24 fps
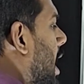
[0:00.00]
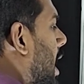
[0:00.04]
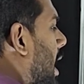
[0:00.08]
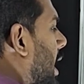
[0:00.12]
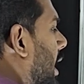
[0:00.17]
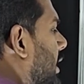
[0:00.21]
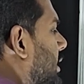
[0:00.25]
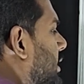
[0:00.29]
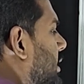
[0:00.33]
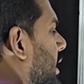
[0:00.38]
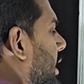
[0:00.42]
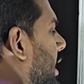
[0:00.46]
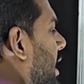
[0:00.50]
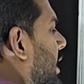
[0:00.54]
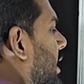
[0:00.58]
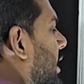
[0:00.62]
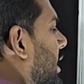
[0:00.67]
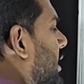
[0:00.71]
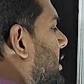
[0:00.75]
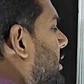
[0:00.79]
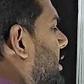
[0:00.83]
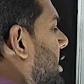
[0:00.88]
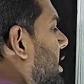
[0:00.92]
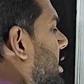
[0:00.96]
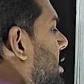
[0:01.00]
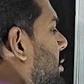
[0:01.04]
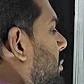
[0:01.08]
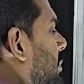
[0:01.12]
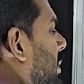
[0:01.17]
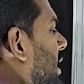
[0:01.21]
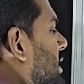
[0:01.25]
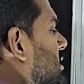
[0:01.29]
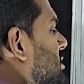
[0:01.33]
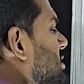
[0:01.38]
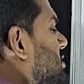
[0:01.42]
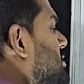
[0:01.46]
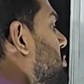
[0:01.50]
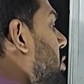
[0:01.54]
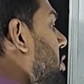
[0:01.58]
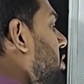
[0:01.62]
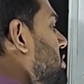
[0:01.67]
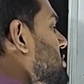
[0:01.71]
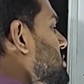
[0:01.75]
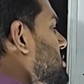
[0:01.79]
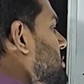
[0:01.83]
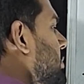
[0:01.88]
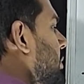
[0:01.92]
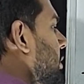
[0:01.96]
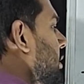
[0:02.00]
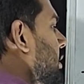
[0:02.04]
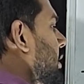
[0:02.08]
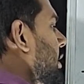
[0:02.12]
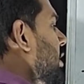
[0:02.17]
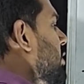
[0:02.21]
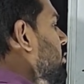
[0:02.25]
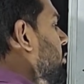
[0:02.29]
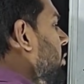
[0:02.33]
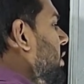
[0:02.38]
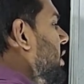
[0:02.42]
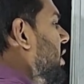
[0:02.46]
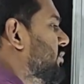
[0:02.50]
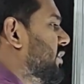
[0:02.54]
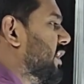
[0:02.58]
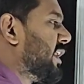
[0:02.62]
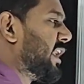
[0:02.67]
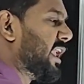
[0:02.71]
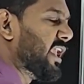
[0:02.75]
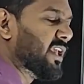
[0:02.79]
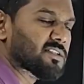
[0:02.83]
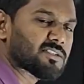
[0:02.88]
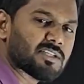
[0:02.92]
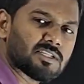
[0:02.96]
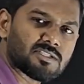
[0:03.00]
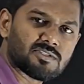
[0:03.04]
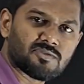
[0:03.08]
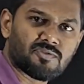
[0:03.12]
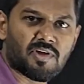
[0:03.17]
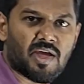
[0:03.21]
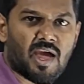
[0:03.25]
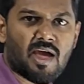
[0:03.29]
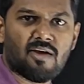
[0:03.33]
and erect image is possible. In one of the cases we